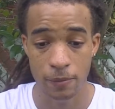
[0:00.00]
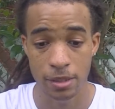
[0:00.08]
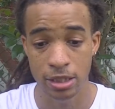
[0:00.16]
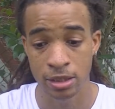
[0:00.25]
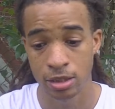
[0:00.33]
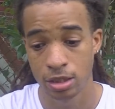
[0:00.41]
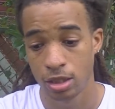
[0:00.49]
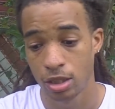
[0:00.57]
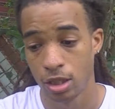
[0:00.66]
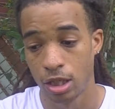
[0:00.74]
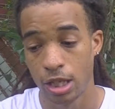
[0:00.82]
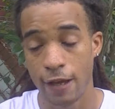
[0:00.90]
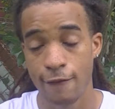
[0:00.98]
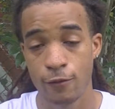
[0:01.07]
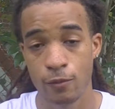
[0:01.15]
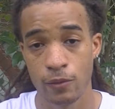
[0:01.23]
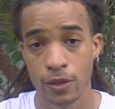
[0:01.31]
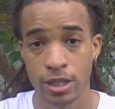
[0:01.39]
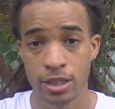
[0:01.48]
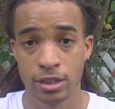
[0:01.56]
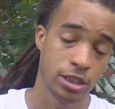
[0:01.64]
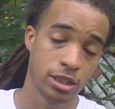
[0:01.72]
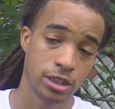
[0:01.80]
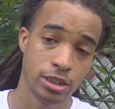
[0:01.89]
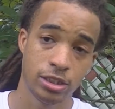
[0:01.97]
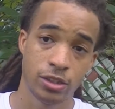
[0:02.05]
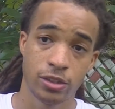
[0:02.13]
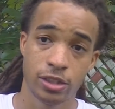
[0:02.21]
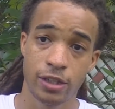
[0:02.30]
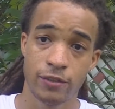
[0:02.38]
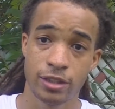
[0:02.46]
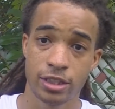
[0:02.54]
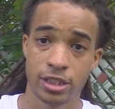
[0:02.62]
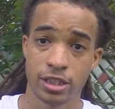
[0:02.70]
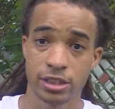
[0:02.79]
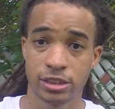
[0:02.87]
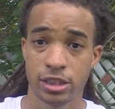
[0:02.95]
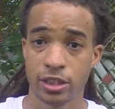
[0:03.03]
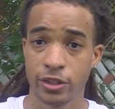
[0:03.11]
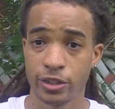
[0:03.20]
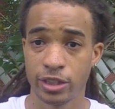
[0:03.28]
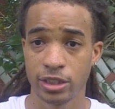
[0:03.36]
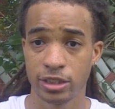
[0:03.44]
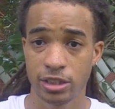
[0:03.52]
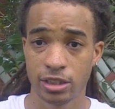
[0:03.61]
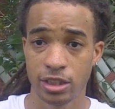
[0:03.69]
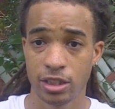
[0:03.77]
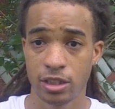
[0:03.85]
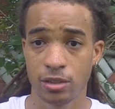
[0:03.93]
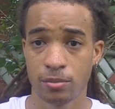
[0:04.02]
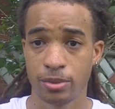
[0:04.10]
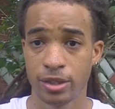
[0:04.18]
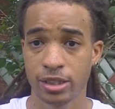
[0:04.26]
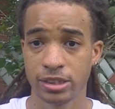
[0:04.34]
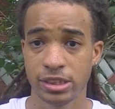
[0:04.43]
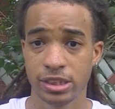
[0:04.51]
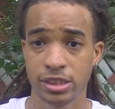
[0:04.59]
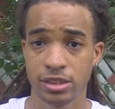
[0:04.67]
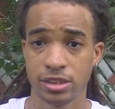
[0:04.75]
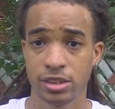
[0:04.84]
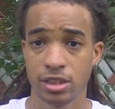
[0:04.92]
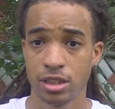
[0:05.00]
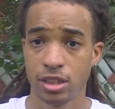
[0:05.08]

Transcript: I mean, everyone, you know, everything is a learning process,